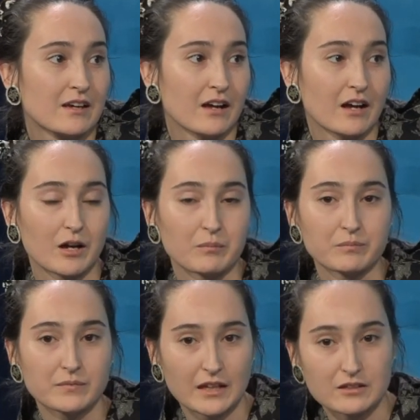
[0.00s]

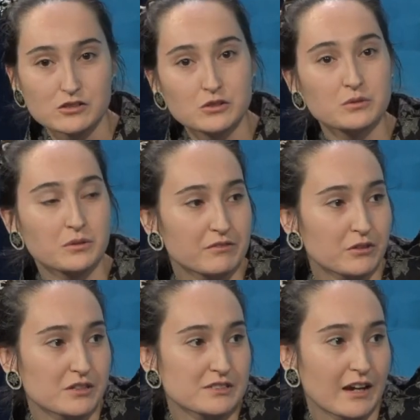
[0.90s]
that do, of
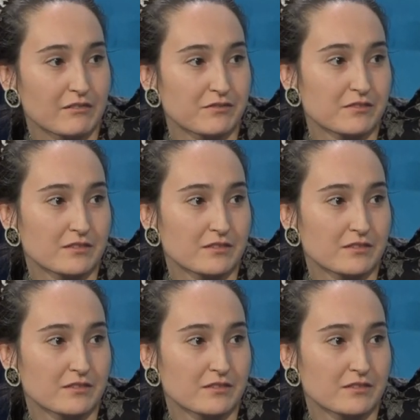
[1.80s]
course, have